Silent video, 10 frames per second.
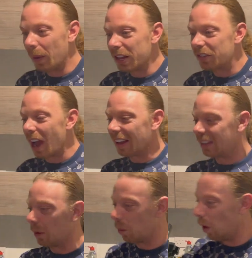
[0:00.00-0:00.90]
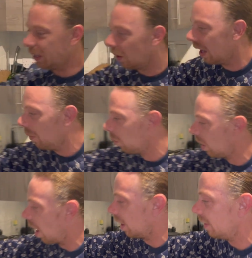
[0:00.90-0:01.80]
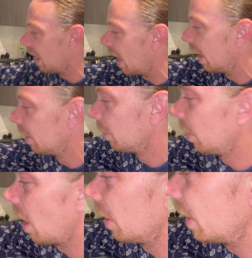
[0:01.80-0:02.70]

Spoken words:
you try to see, what on there? What on